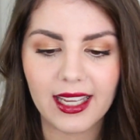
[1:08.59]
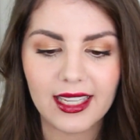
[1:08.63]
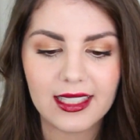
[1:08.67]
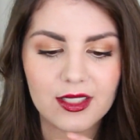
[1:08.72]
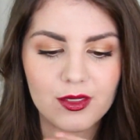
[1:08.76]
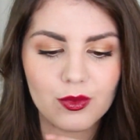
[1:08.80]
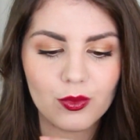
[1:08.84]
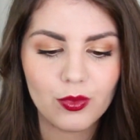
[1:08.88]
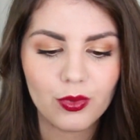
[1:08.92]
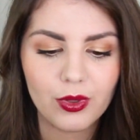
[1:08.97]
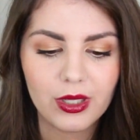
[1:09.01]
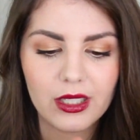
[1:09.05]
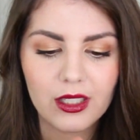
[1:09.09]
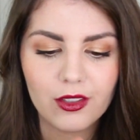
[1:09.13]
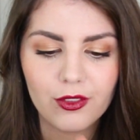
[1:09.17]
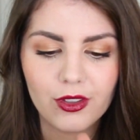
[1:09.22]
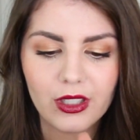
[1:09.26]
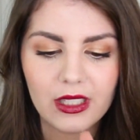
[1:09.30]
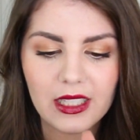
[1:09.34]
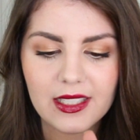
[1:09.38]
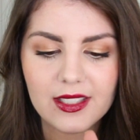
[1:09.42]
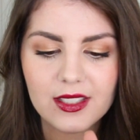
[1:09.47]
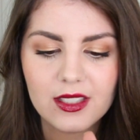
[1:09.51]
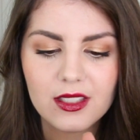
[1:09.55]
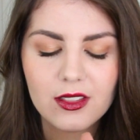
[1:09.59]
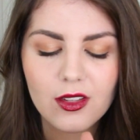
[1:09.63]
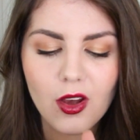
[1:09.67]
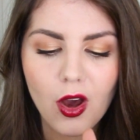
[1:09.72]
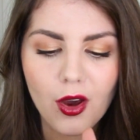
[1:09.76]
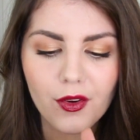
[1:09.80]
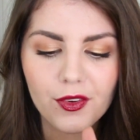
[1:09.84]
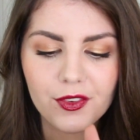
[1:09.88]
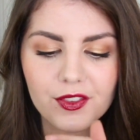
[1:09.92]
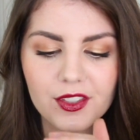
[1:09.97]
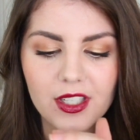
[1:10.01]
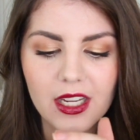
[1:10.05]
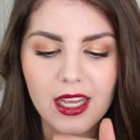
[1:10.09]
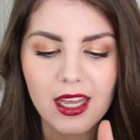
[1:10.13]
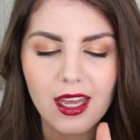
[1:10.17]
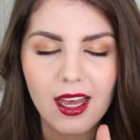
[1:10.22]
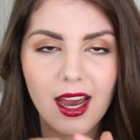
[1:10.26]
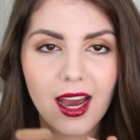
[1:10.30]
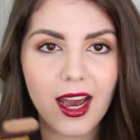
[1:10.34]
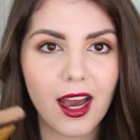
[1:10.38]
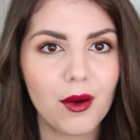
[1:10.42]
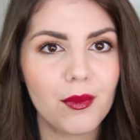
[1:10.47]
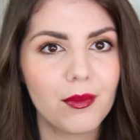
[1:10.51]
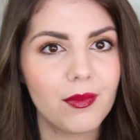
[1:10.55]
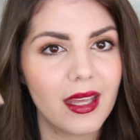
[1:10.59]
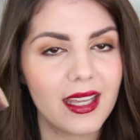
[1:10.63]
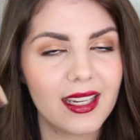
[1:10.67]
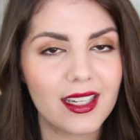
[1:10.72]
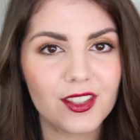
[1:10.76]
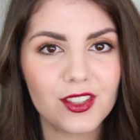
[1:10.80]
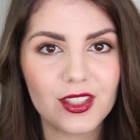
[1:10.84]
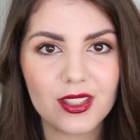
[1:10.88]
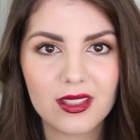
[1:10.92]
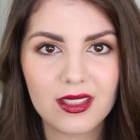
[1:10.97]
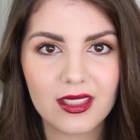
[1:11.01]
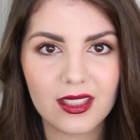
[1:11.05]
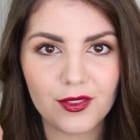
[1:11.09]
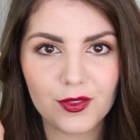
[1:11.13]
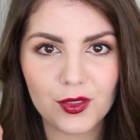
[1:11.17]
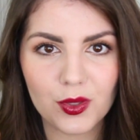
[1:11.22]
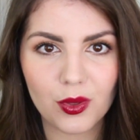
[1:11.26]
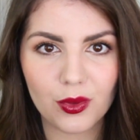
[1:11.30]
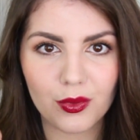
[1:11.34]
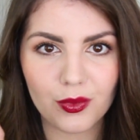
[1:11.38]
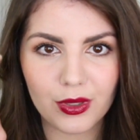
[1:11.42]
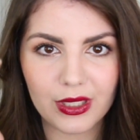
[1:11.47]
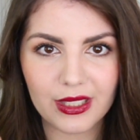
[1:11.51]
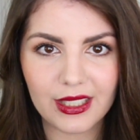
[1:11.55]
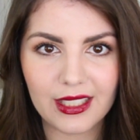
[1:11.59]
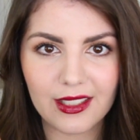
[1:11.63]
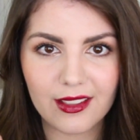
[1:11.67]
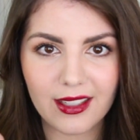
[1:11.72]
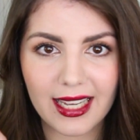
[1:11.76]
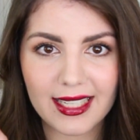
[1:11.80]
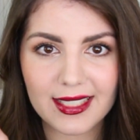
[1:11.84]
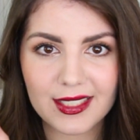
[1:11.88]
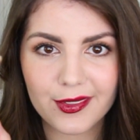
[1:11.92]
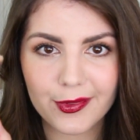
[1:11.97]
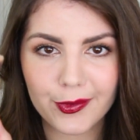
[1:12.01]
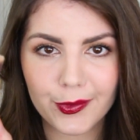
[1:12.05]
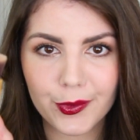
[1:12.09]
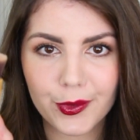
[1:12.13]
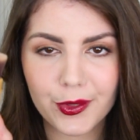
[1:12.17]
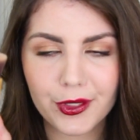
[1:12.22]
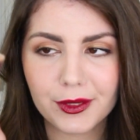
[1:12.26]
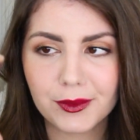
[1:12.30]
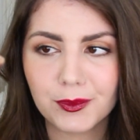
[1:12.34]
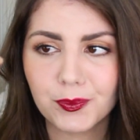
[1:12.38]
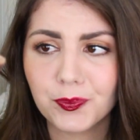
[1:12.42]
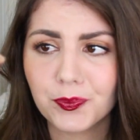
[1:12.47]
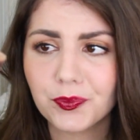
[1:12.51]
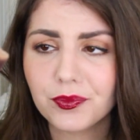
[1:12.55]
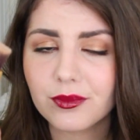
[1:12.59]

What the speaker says: It's really, really soft, and it just gives you a really nice look.